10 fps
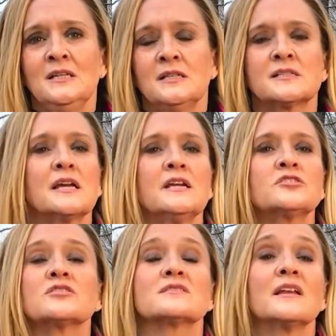His
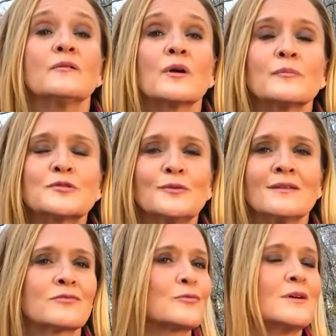age is anywhere
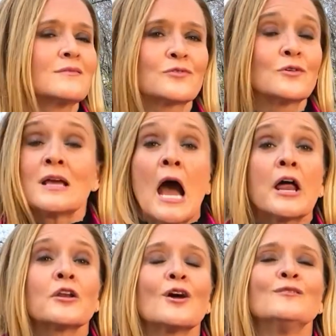between 3 and 30. I
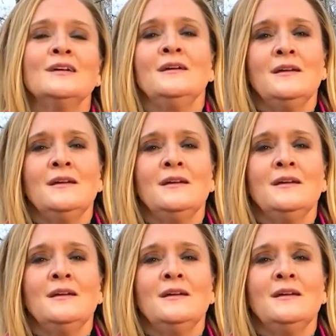don't know.